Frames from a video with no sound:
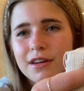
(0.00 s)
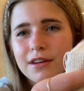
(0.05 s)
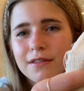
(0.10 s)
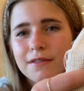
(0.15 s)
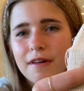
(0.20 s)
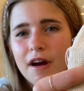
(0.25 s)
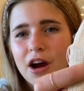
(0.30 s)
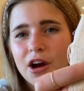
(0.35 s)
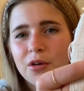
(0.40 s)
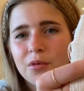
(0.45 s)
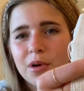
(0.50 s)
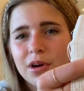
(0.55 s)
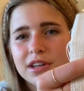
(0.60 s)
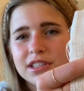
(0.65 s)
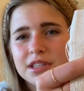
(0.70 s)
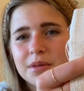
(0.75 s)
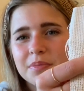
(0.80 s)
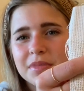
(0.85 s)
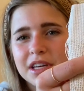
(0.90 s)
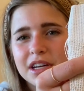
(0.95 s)

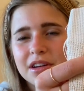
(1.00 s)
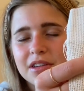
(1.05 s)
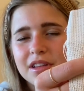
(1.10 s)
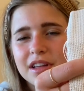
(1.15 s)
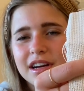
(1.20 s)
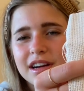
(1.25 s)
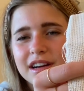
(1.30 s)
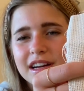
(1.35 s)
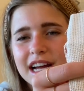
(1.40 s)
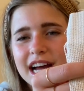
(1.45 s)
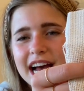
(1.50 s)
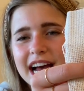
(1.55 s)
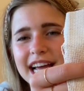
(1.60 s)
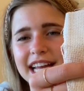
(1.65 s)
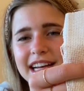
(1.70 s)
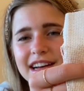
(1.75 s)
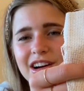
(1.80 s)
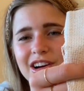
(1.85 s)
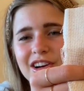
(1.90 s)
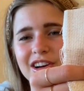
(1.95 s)
fireworks up there that are
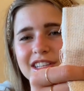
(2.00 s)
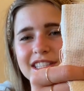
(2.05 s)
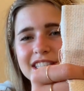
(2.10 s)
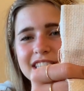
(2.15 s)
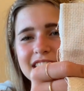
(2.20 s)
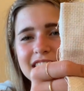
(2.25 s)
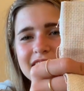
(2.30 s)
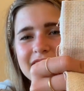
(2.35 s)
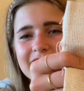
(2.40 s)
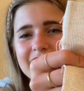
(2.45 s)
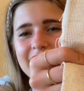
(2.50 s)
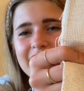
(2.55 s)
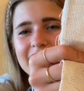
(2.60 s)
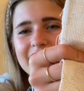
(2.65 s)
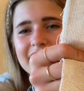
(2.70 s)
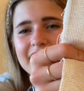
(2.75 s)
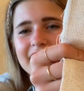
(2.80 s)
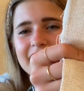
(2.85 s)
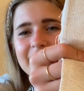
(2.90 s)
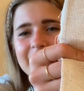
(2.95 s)
kind of hard to see,
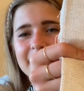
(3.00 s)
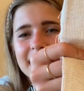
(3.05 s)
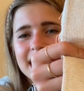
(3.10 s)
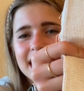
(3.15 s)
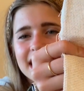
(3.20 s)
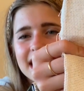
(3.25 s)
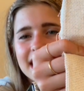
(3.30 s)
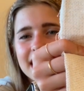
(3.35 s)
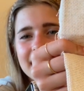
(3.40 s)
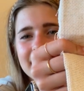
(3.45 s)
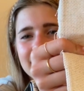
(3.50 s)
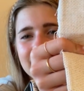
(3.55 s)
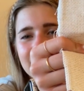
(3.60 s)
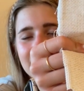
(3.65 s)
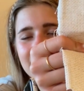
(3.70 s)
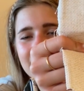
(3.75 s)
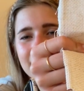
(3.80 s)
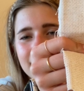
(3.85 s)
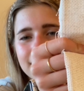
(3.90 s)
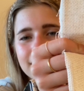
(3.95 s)
and then
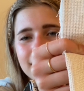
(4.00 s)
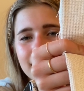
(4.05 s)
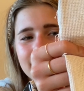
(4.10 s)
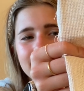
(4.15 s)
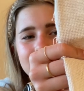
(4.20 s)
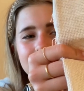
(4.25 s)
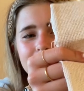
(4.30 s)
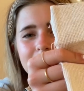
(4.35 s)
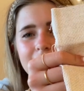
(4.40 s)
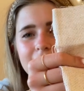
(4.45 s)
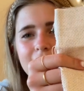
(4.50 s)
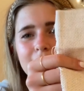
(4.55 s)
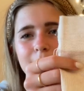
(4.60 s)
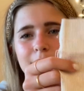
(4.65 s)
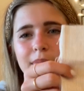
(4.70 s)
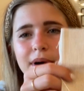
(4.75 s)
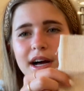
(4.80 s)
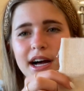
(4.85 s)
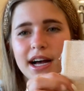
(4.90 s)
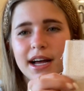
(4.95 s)
the of right there,
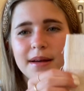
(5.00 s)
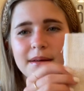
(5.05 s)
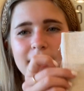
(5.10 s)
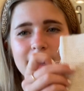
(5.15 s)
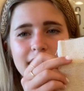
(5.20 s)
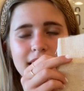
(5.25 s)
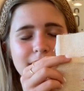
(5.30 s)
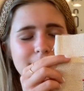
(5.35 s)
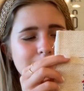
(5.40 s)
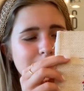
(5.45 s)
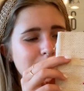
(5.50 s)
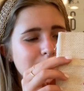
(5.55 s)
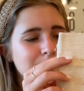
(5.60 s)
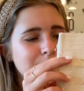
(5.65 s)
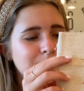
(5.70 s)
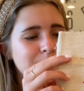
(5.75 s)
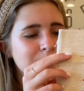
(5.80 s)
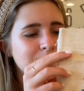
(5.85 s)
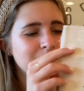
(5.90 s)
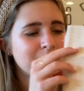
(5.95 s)
but um,
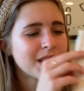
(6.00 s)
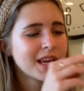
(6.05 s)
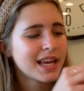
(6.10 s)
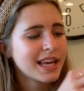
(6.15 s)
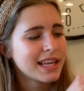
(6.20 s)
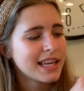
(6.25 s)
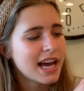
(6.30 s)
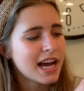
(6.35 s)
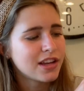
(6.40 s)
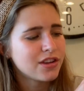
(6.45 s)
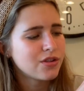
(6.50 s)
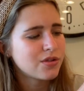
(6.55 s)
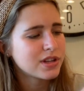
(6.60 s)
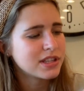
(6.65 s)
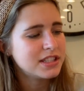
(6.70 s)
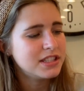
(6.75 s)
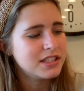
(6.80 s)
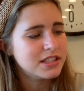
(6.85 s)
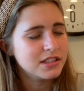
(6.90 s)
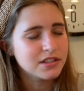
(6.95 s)
yeah, you can
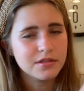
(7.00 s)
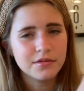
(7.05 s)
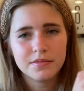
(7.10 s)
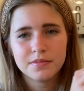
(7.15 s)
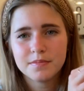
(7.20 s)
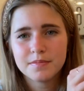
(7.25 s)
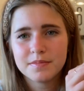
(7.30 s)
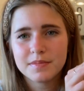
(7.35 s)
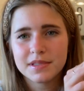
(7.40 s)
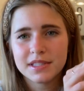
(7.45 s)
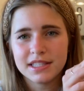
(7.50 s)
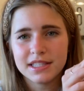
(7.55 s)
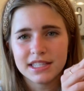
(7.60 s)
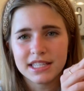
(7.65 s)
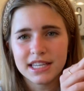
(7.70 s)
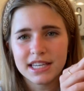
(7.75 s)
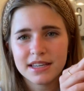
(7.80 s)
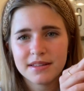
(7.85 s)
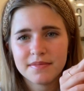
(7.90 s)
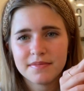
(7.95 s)
still
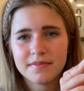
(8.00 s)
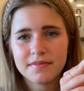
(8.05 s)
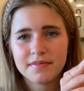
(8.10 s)
see it.